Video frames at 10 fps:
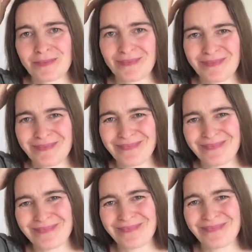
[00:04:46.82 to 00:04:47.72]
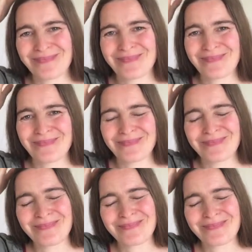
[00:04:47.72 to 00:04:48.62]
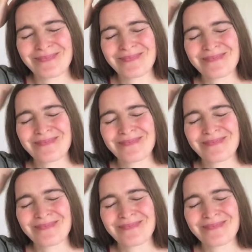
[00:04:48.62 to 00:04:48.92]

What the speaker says: Nobody speaks.